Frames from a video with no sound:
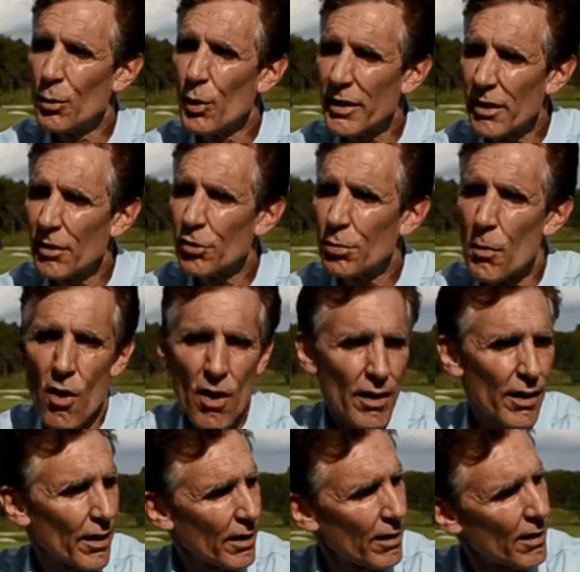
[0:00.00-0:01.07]
with this
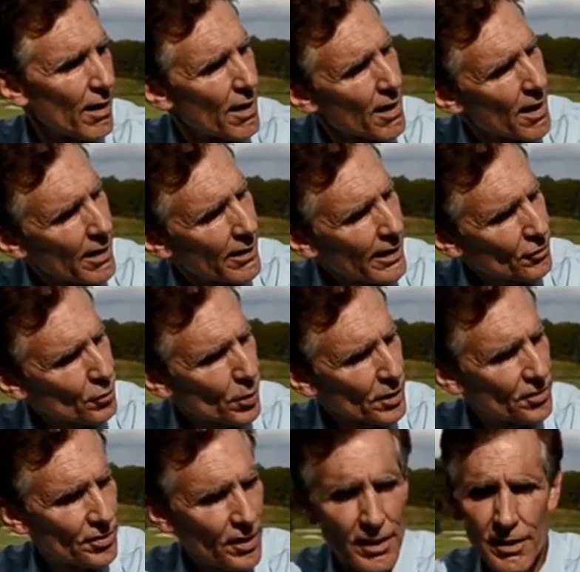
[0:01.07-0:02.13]
marketing, and that's what
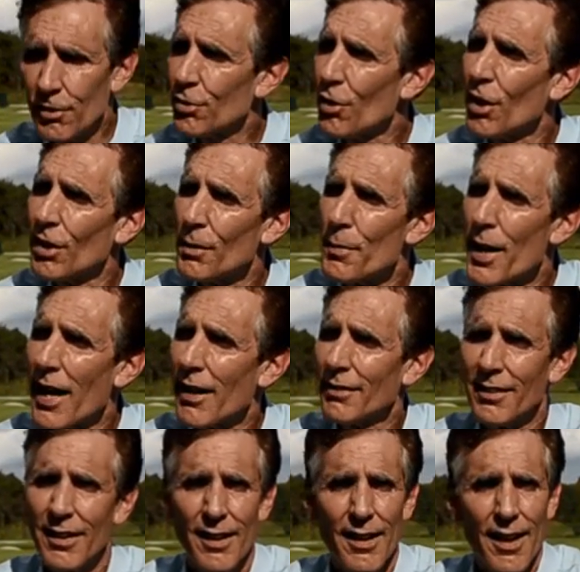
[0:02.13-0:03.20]
Sonny's all about,
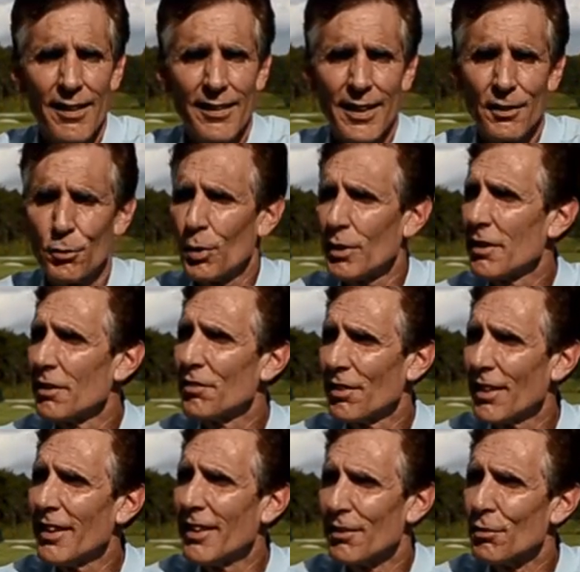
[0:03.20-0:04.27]
and that's what the
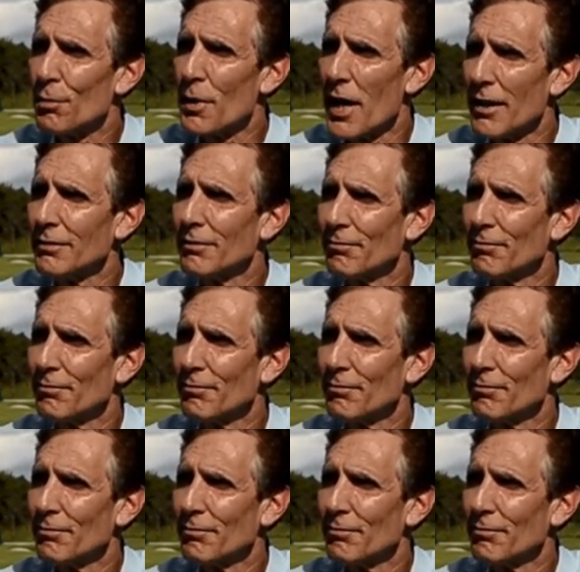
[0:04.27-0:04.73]
city is about.